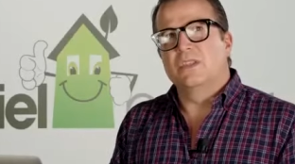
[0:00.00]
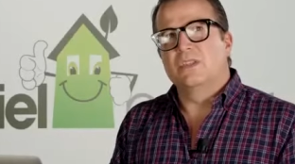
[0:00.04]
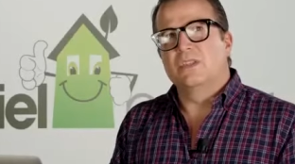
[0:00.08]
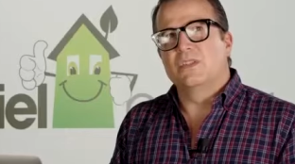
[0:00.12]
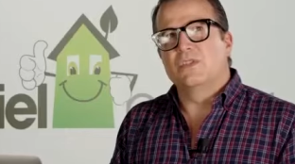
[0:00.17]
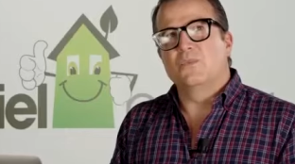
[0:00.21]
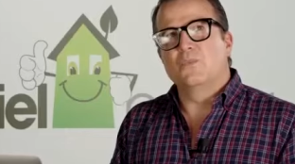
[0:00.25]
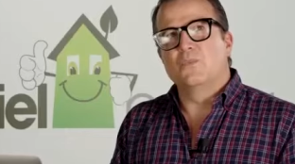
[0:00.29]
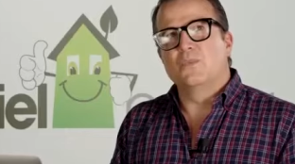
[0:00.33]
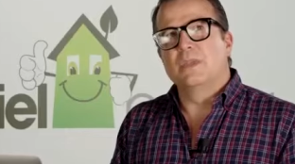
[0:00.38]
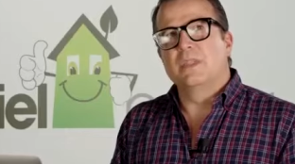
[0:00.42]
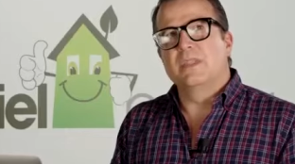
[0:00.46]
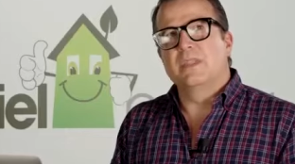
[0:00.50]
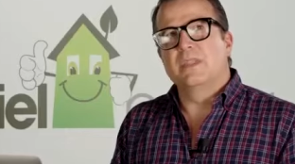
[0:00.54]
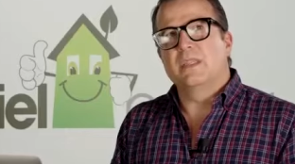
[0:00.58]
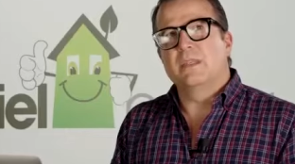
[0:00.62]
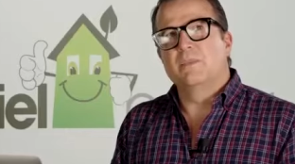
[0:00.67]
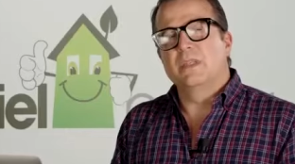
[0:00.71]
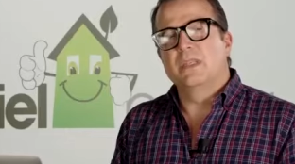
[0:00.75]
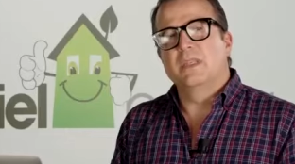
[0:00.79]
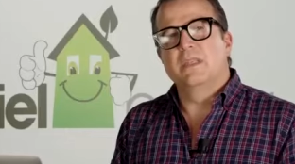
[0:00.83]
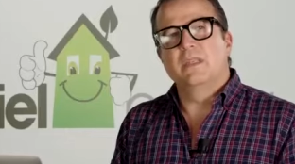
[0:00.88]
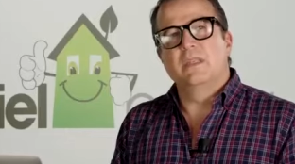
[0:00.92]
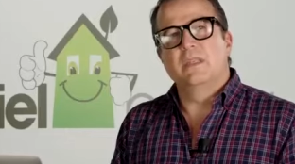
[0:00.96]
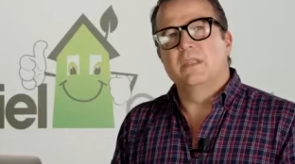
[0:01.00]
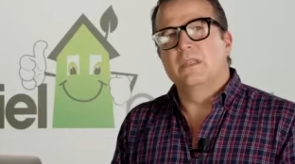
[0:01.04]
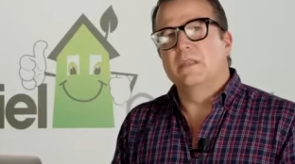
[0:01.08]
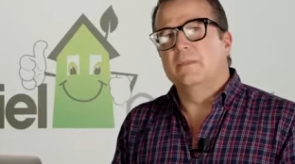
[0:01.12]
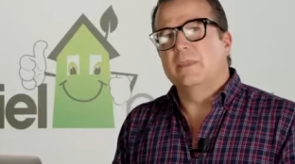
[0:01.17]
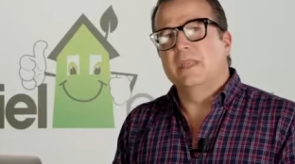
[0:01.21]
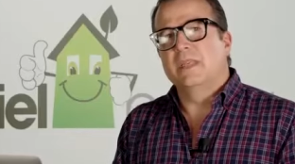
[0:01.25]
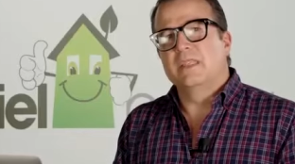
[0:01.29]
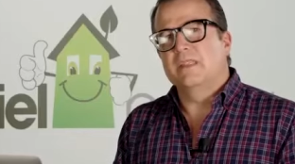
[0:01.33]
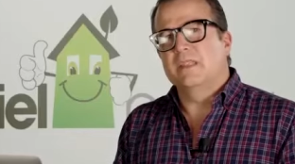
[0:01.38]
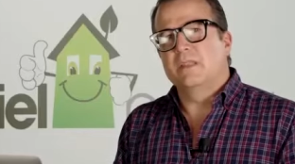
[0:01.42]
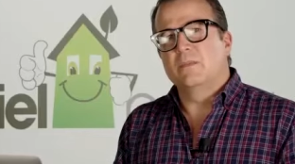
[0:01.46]
it's really can be an
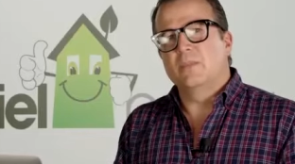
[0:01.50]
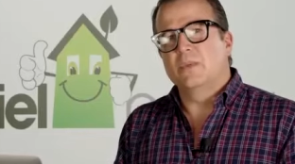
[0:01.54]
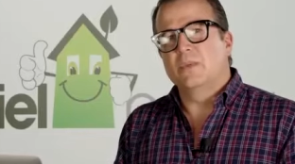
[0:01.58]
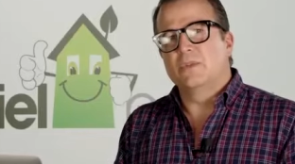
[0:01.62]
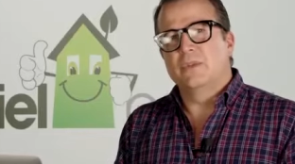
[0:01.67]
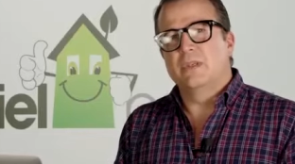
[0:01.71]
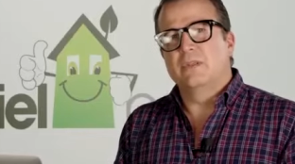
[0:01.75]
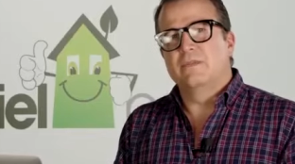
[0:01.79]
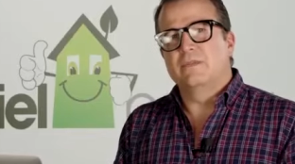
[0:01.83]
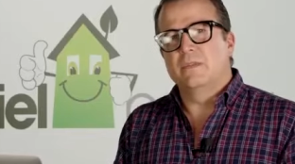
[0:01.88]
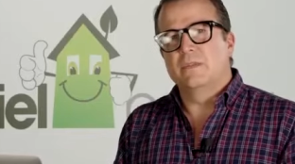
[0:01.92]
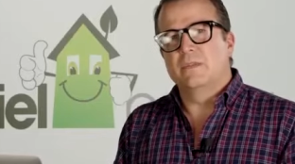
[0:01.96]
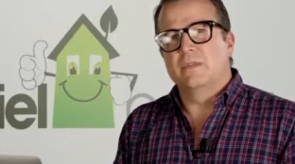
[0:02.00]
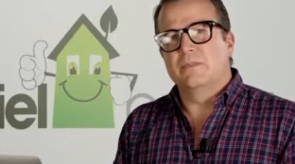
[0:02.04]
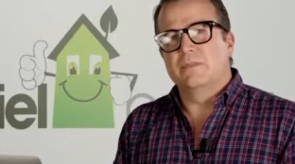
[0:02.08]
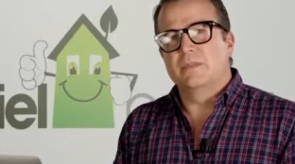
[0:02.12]
amazing program for